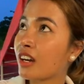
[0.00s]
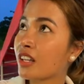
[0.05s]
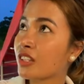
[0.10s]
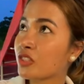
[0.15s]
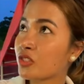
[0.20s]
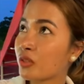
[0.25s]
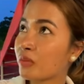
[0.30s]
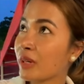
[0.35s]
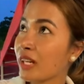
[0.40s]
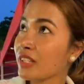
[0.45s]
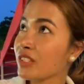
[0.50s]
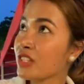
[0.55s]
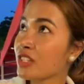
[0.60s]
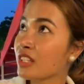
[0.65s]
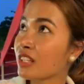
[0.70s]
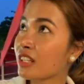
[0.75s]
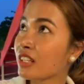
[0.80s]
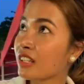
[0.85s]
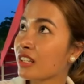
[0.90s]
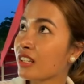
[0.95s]
Two too much?
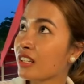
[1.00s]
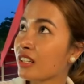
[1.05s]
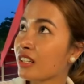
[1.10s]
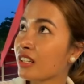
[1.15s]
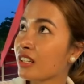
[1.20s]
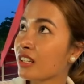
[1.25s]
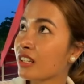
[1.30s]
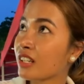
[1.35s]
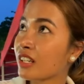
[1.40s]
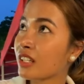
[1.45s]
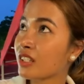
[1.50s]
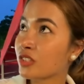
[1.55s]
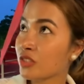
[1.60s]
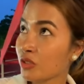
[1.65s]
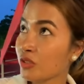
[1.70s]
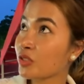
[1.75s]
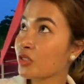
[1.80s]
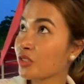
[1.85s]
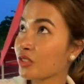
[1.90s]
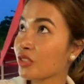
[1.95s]
Two, two enough already.
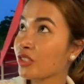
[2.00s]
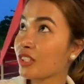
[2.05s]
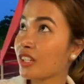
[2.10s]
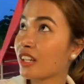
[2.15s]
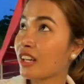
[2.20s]
Two, two?